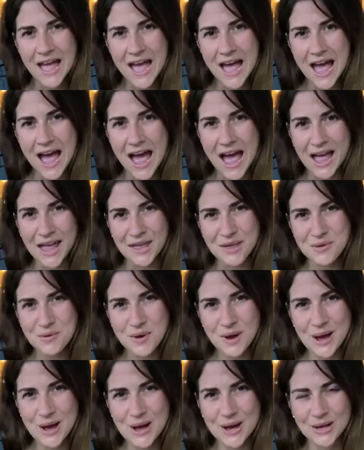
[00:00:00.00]
Hi you
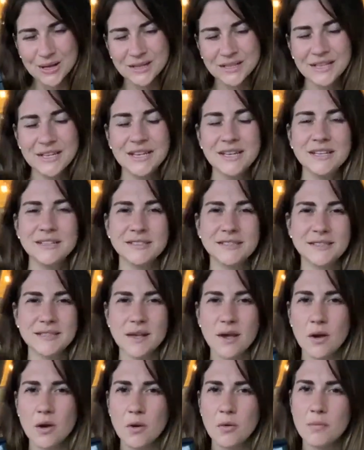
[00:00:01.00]
all.
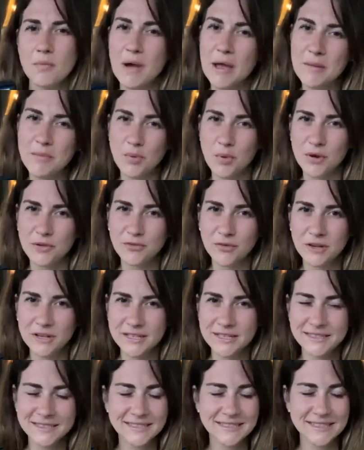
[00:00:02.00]
So my
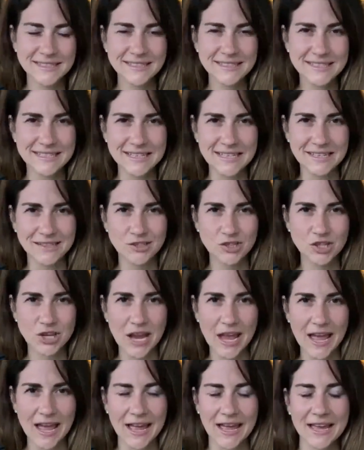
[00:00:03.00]
boyfriend is a
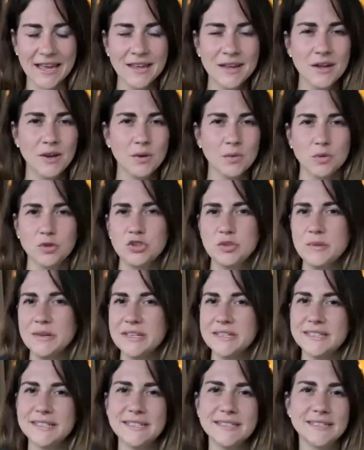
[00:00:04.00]
DJ, which
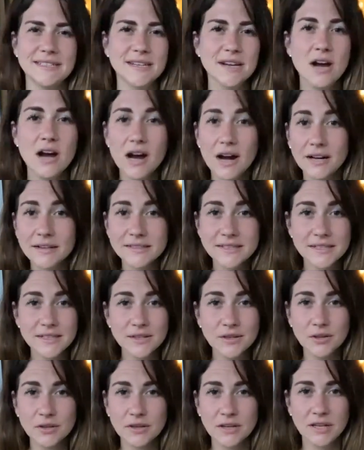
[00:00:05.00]
means he's constantly
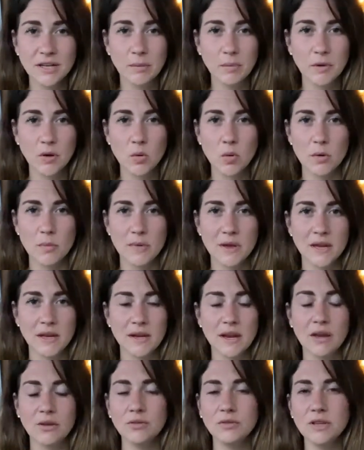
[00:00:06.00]
hooking up equipment,
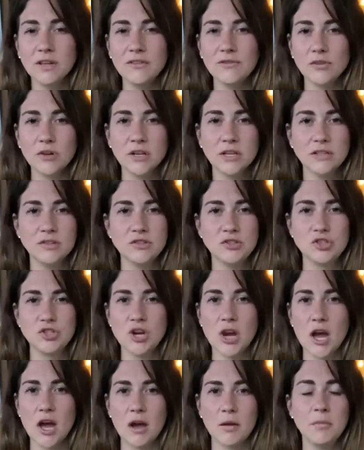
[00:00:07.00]
not only for his
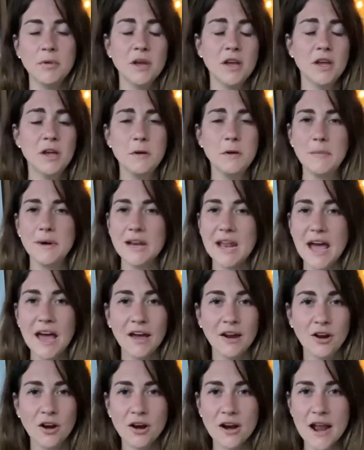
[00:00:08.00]
job, but
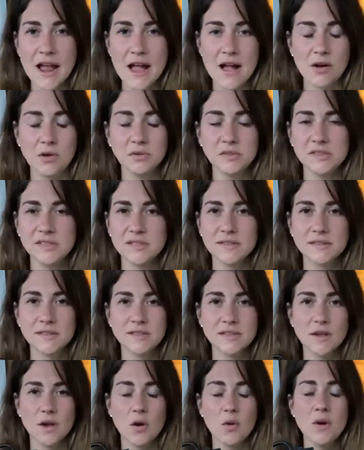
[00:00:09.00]
at our house. And
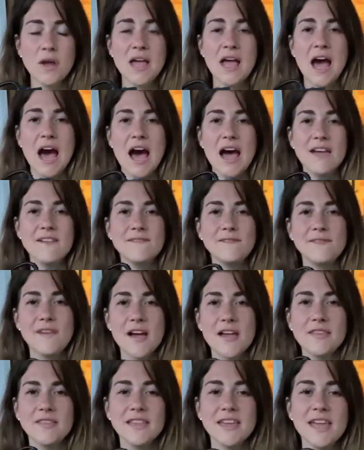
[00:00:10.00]
so I
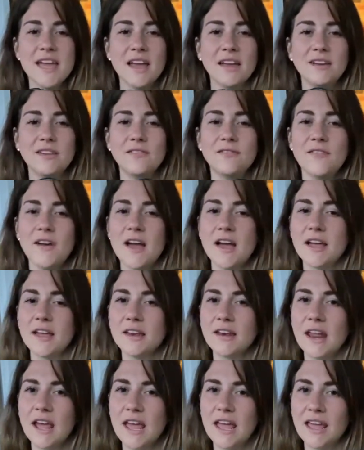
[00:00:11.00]
finally had to
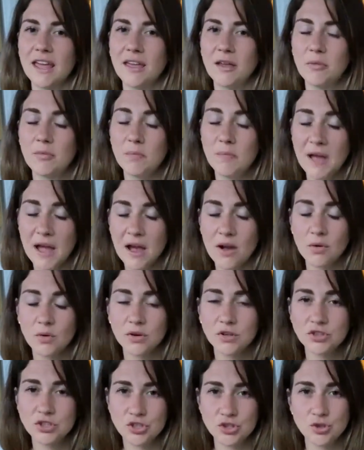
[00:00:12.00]
find a
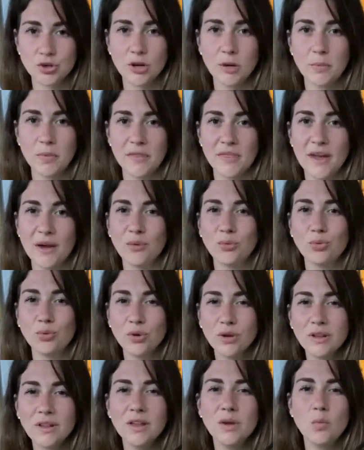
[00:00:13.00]
power strip that
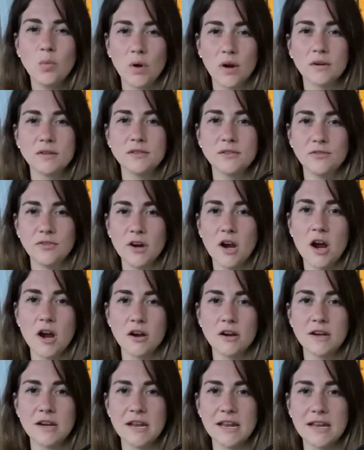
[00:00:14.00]
really worked for
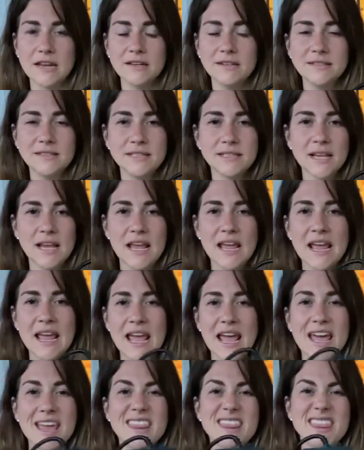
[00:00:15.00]
our needs.
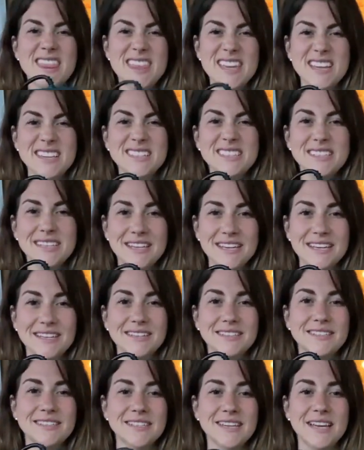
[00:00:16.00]
And this
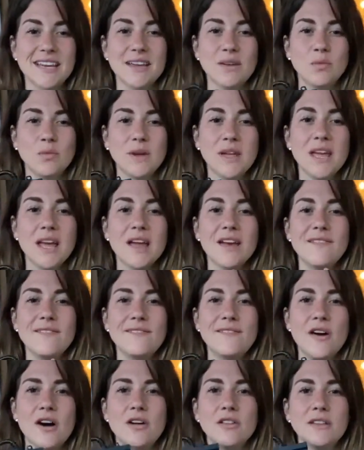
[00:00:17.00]
is it. We have
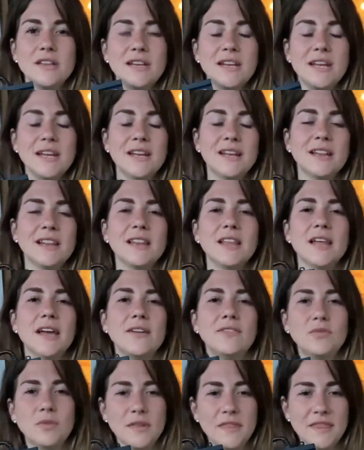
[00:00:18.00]
fallen in
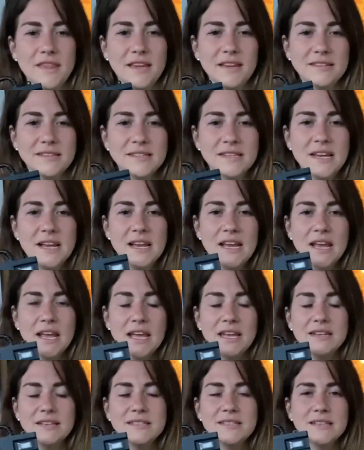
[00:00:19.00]
love with this.
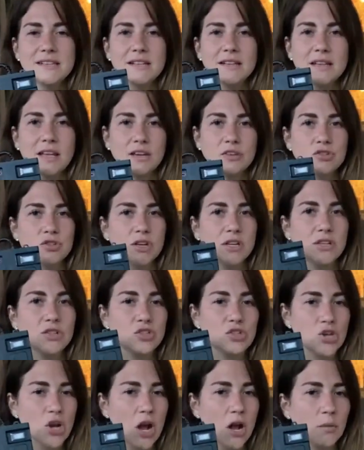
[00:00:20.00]
It is an electric
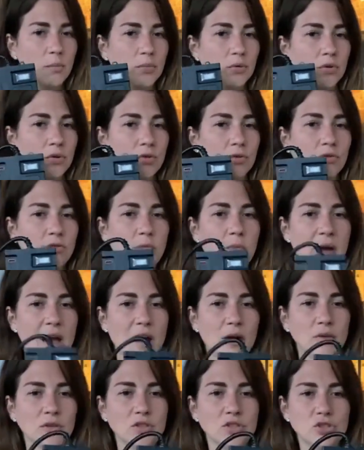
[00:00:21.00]
shockproof
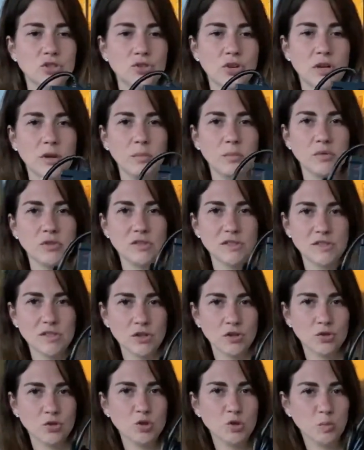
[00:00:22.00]
power strip
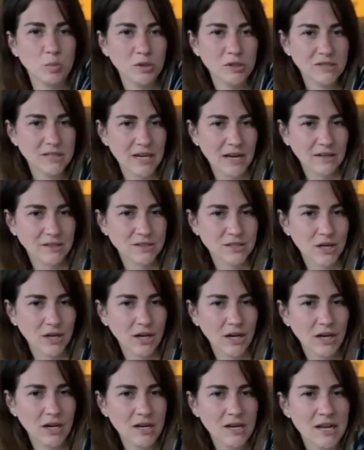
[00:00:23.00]
surge
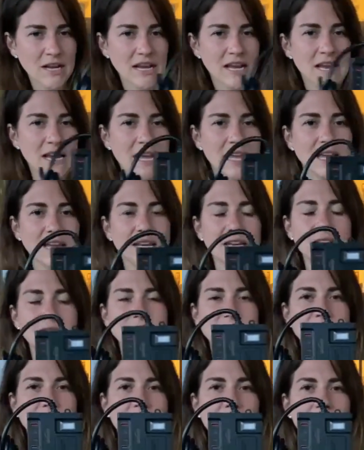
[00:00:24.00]
protector. It
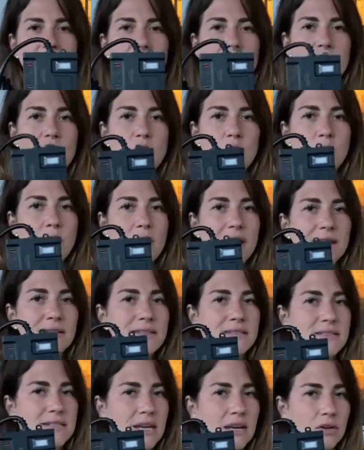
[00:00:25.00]
is a
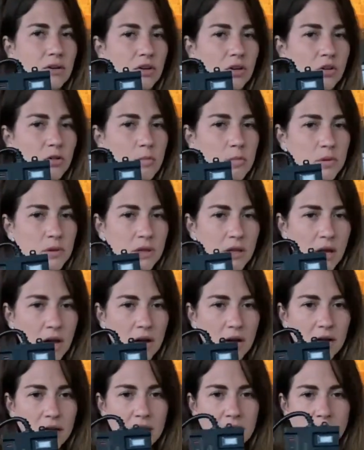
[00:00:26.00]
US standard plug,